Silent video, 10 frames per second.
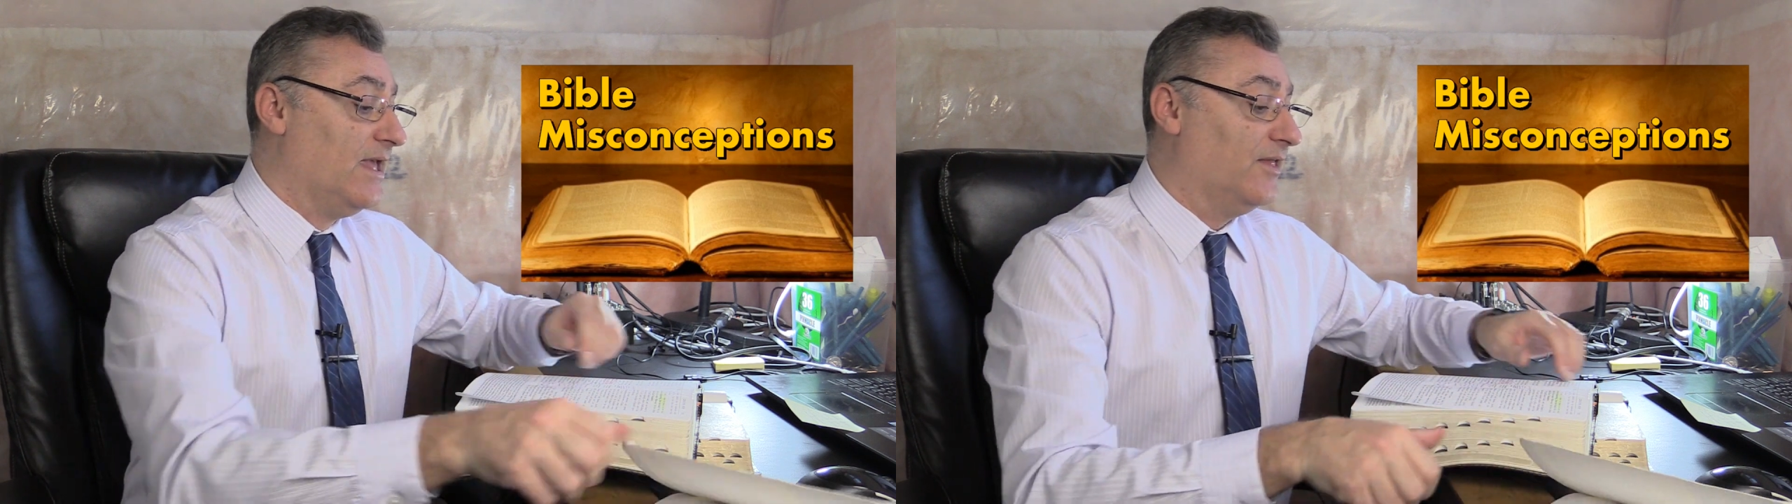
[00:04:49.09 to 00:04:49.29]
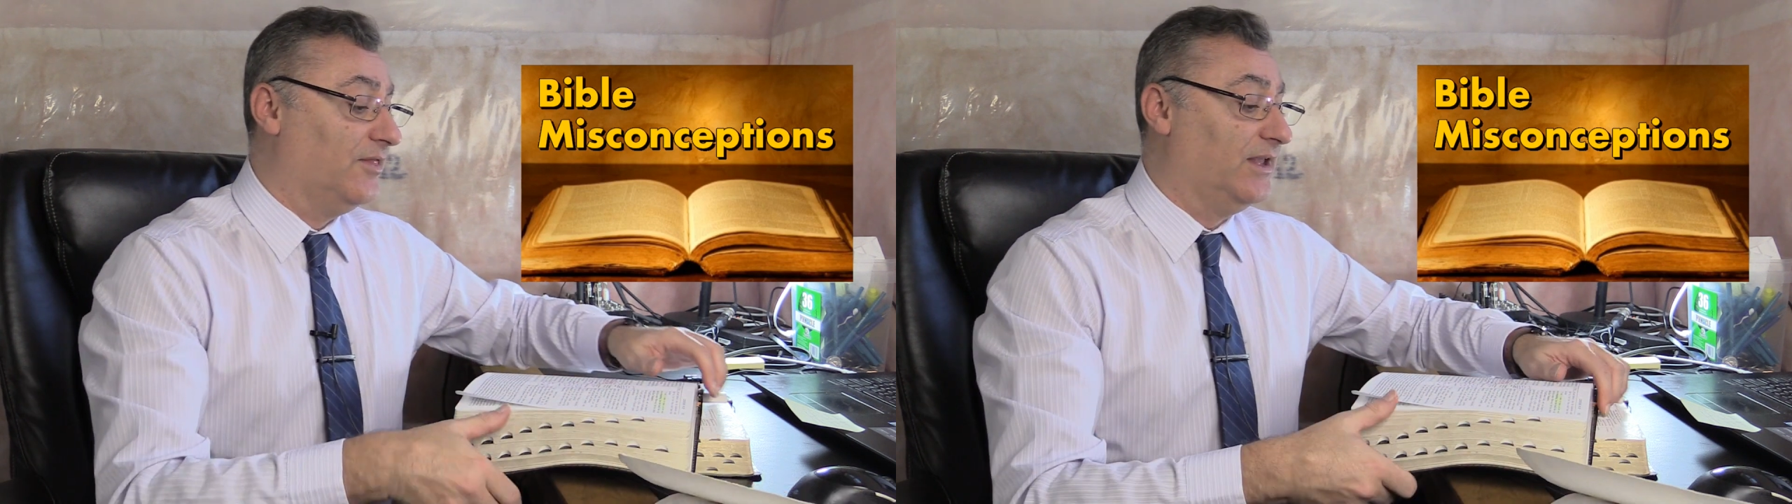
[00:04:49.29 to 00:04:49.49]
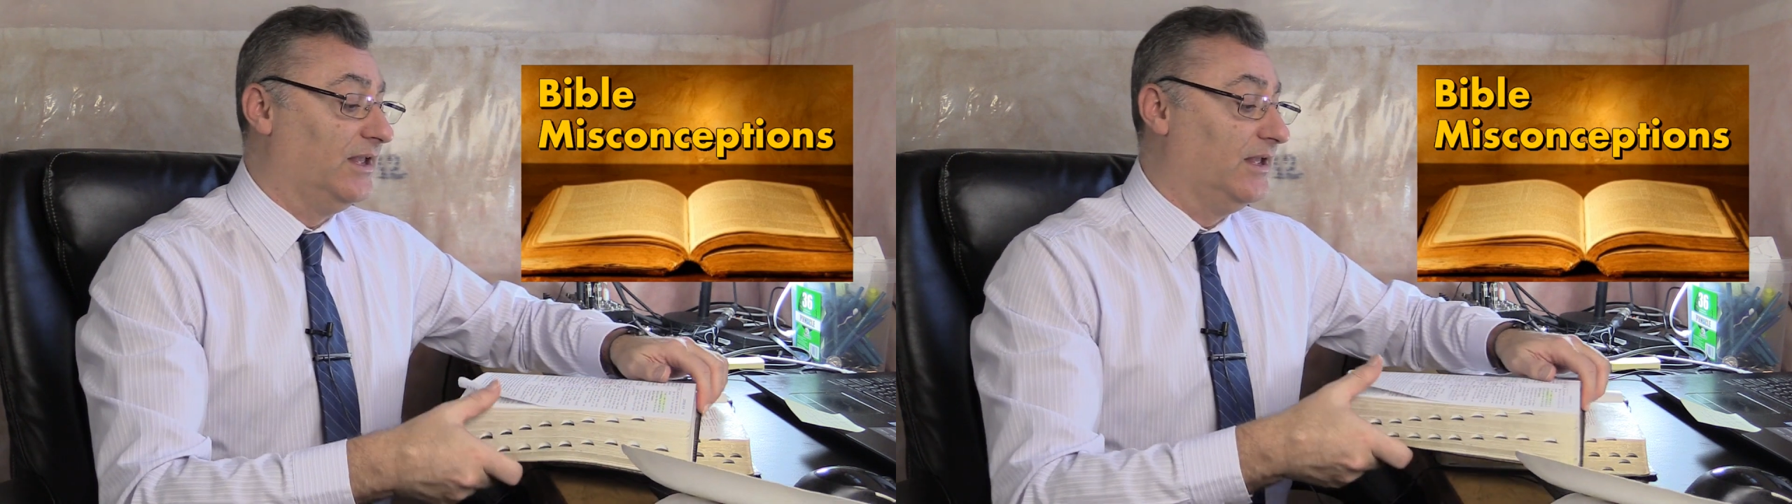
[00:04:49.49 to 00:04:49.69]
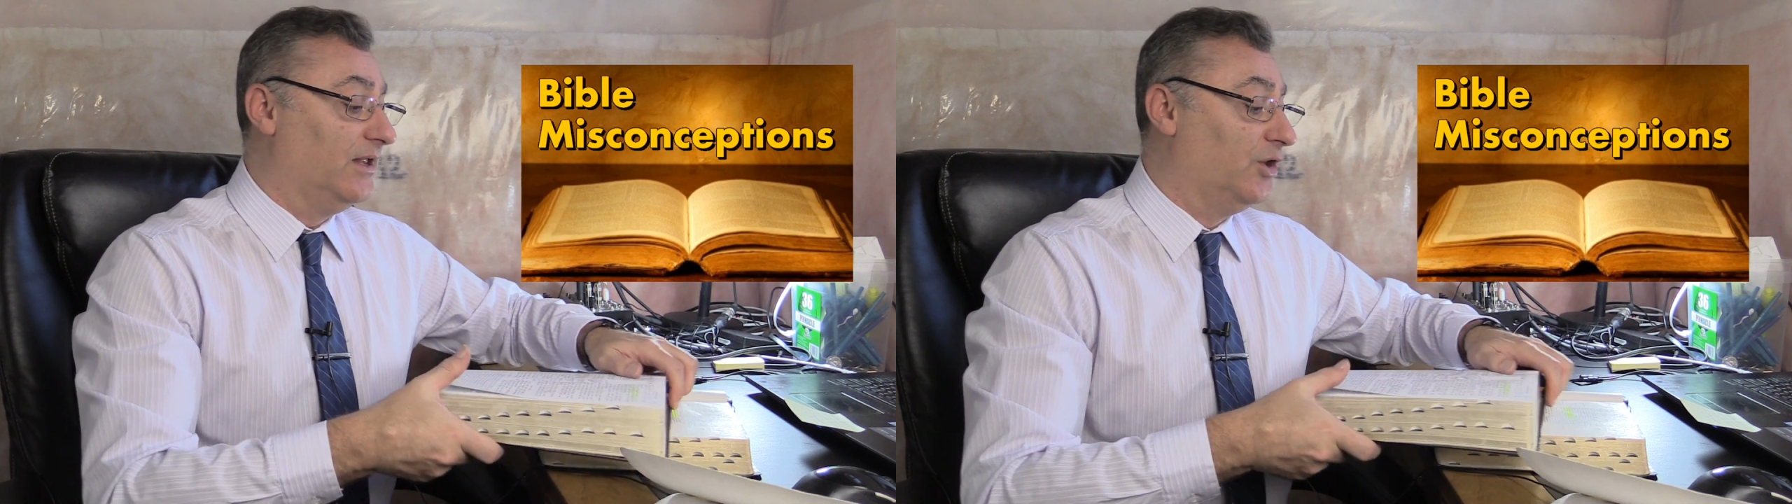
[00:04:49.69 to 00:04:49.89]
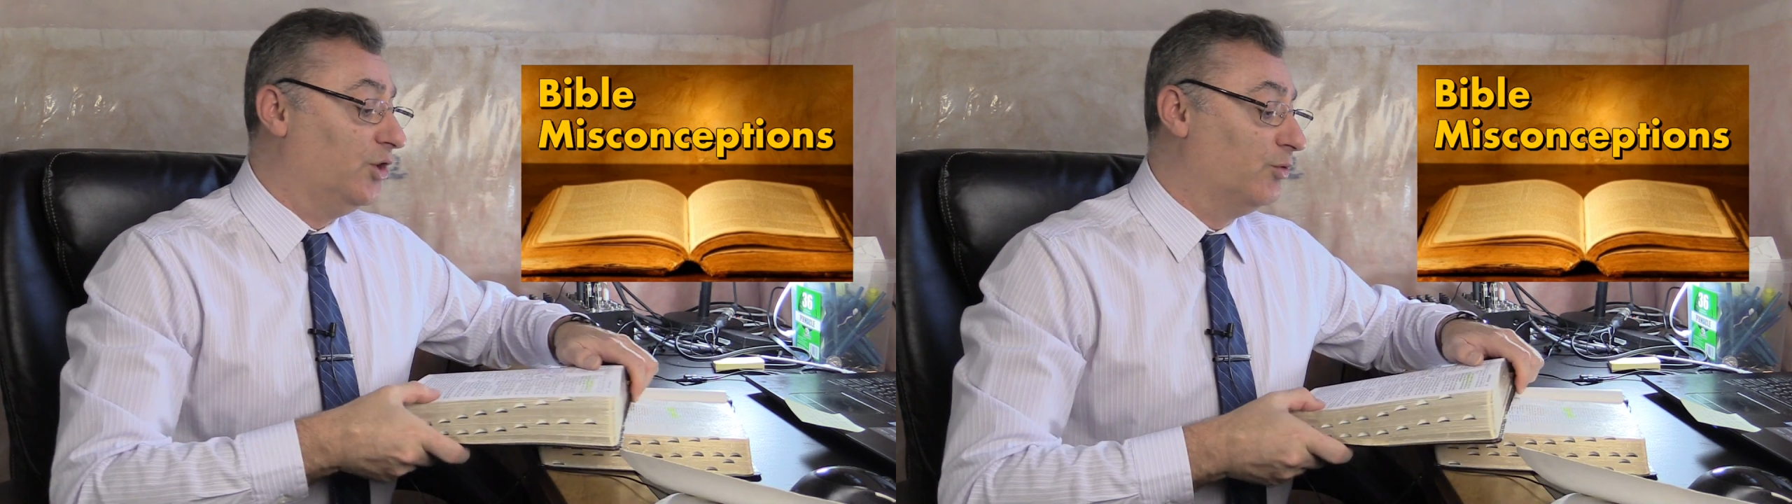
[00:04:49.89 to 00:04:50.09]

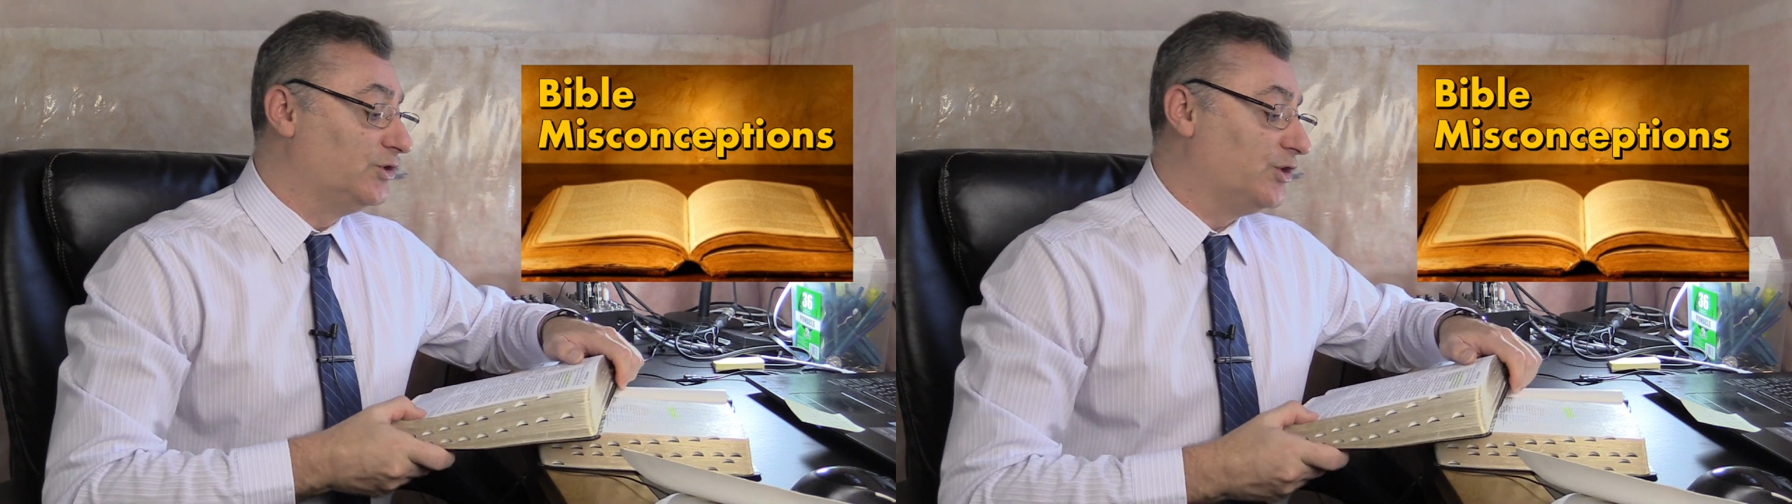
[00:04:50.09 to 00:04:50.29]
the newer